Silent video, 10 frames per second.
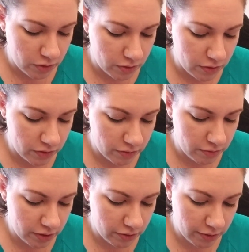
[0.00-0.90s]
these are
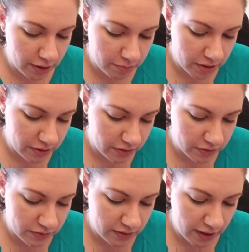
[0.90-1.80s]
really great
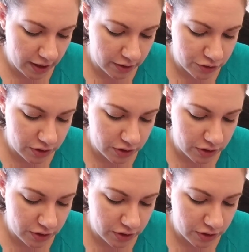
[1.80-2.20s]
because they actually